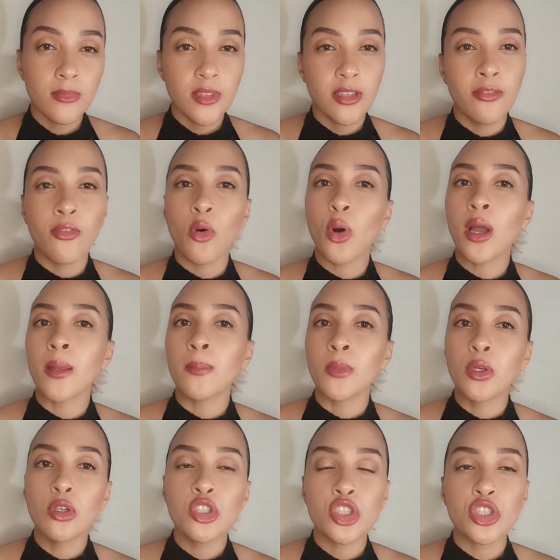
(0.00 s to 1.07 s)
For a
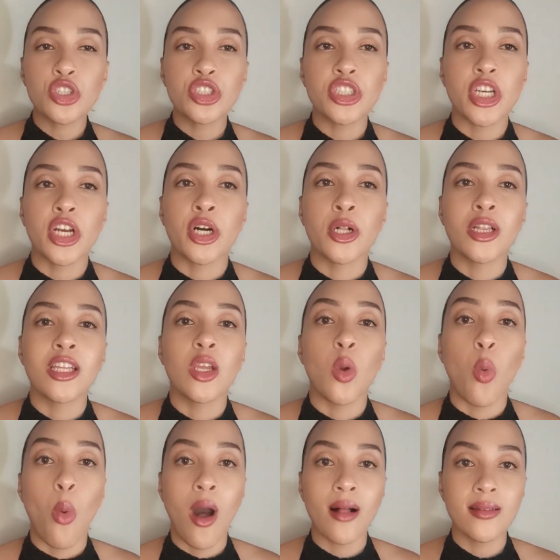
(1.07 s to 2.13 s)
mutual shareholding,
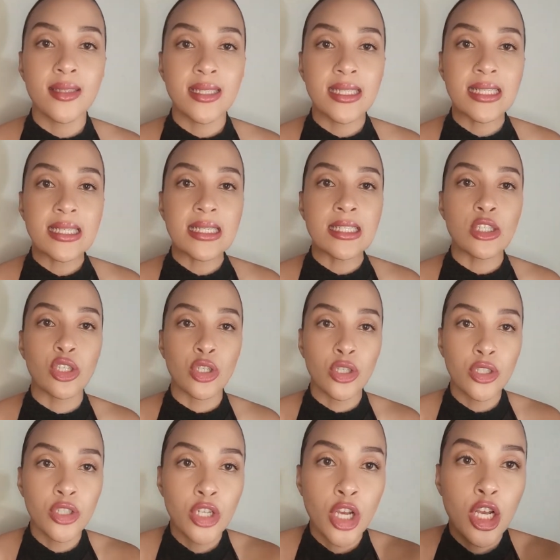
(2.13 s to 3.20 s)
whilst it is
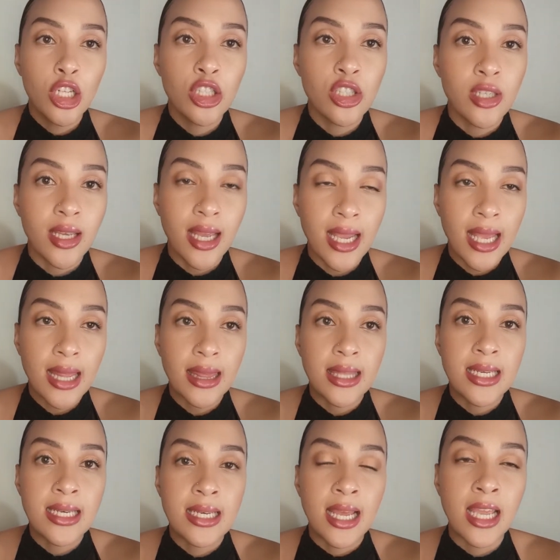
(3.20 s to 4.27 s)
good to add the
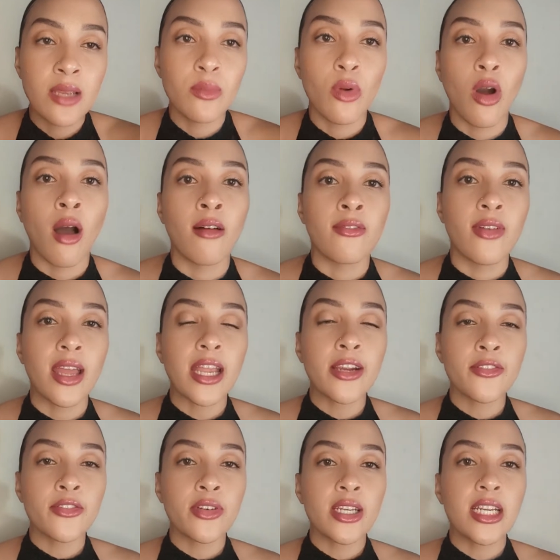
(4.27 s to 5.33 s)
name of
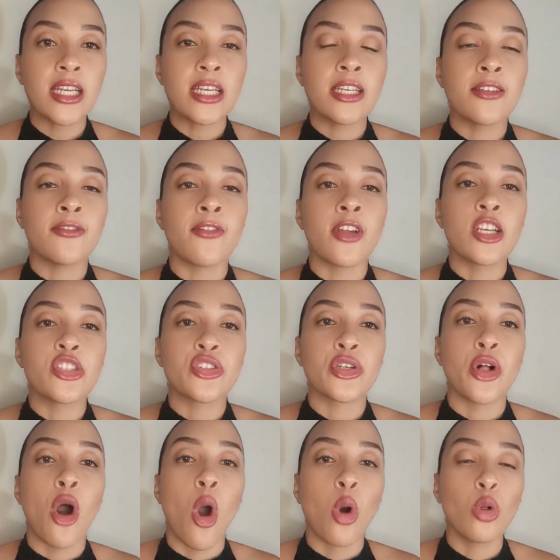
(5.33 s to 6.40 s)
every
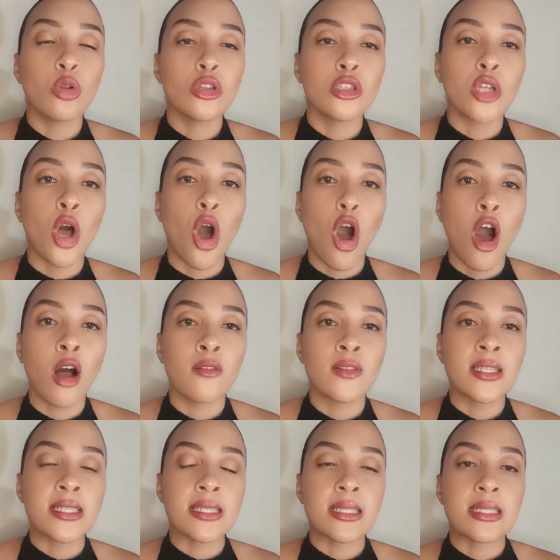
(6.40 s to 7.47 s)
individual holder of
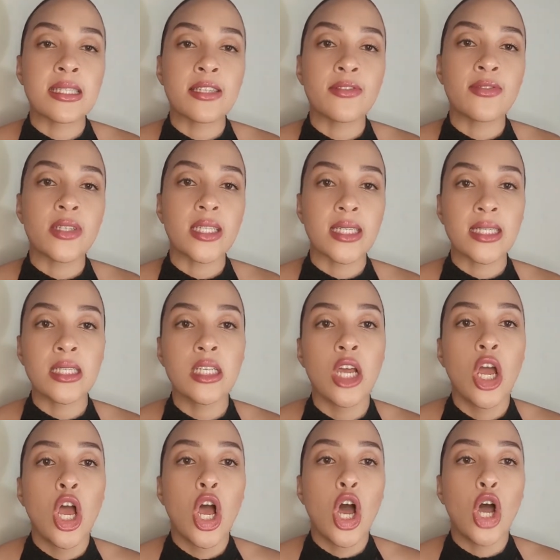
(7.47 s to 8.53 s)
the certificate,
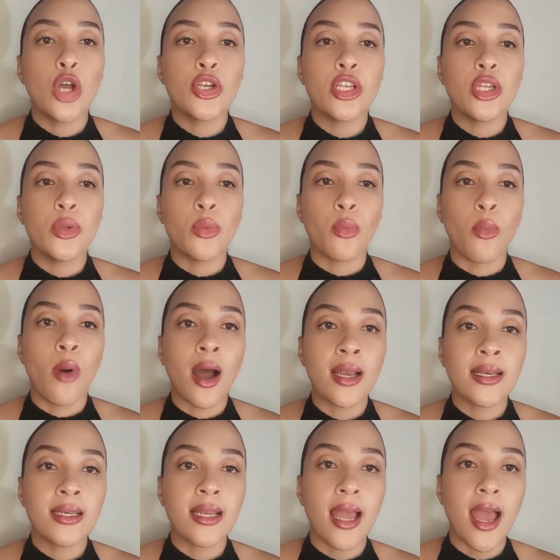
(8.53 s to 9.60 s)
only one
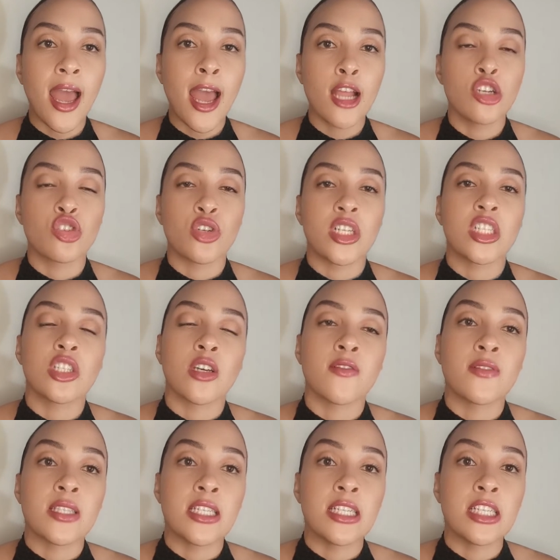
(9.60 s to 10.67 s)
address of
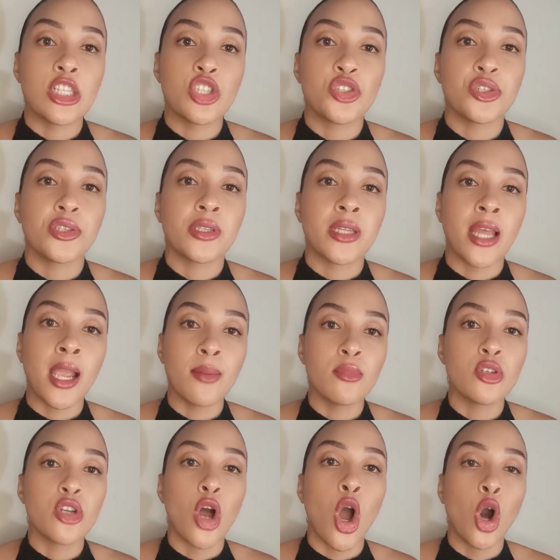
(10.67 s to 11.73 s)
the initial
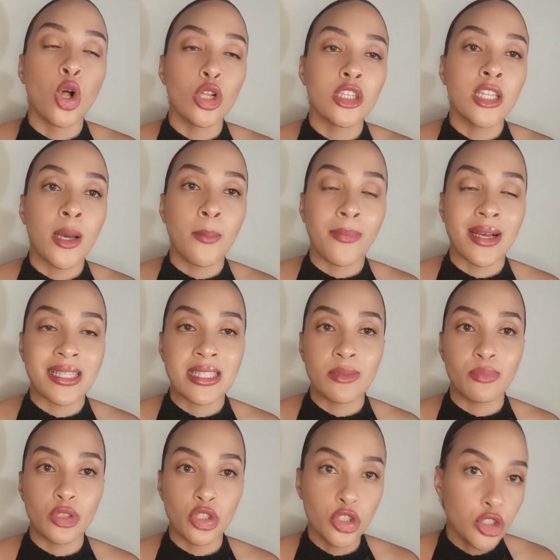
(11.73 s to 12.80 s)
named holder must
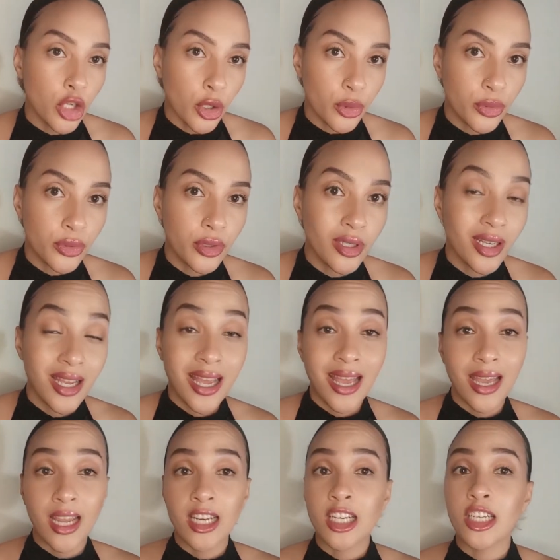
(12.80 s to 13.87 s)
be shown.
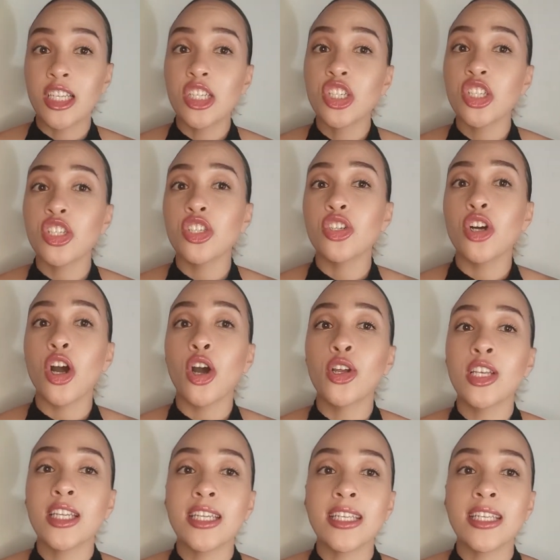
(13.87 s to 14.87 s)
In addition, you only